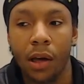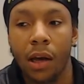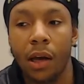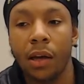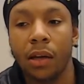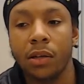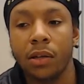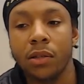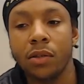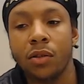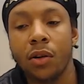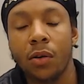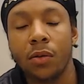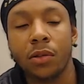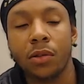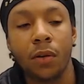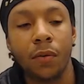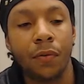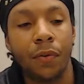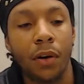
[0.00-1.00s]
And
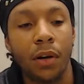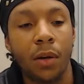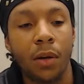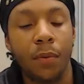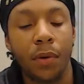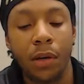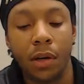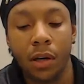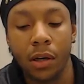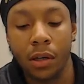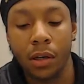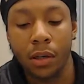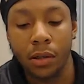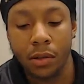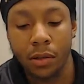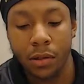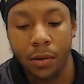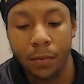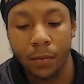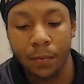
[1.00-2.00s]
it's so funny
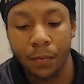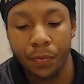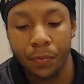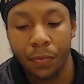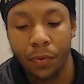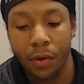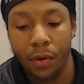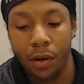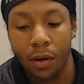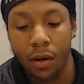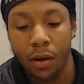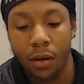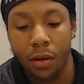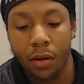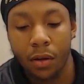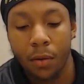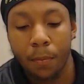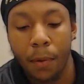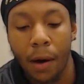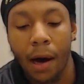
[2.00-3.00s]
because
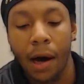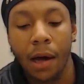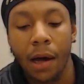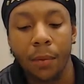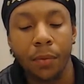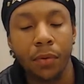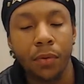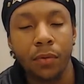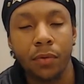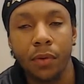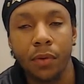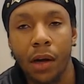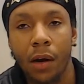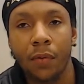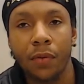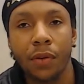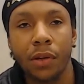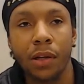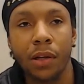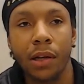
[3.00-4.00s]
the Bible,
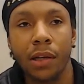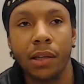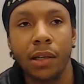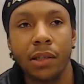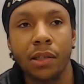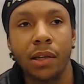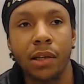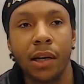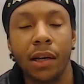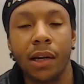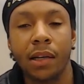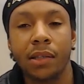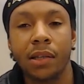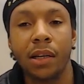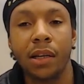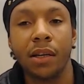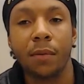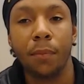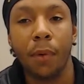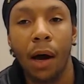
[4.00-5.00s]
everything that they say that's
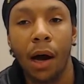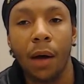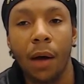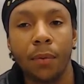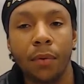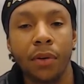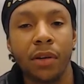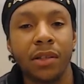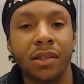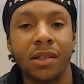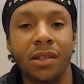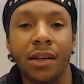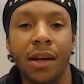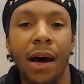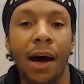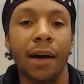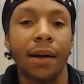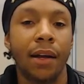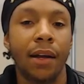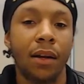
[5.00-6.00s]
in the Bible is
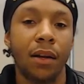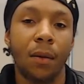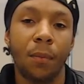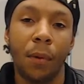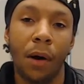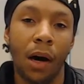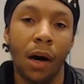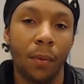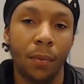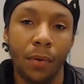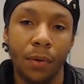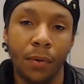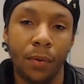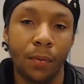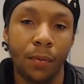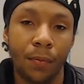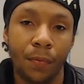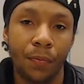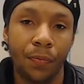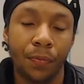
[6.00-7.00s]
not in the Bible.
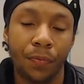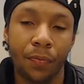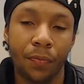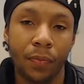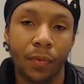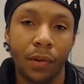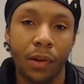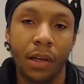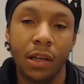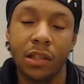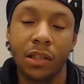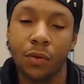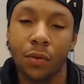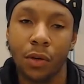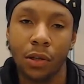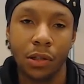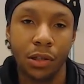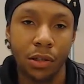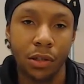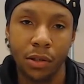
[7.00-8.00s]
These
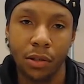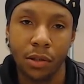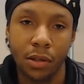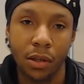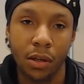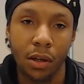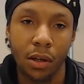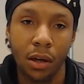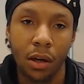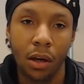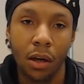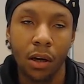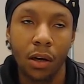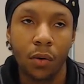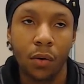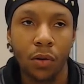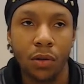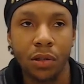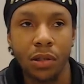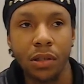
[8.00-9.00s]
Christians
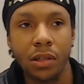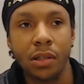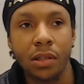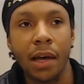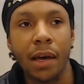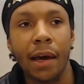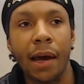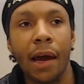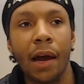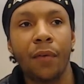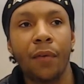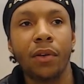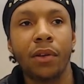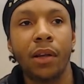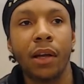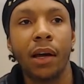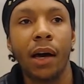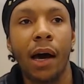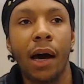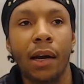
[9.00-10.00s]
take
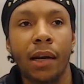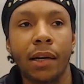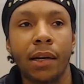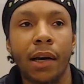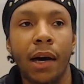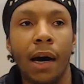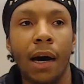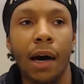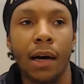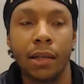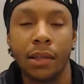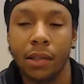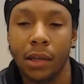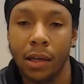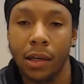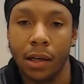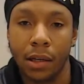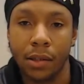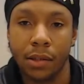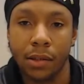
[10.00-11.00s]
everything out of
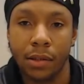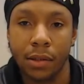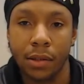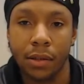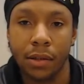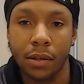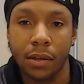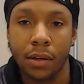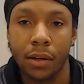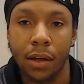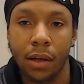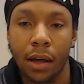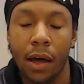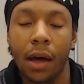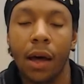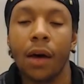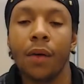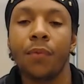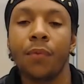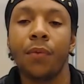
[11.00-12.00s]
context.
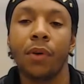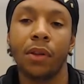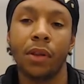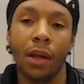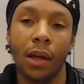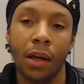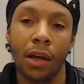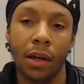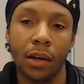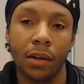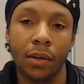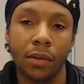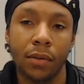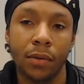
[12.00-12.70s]
Everything.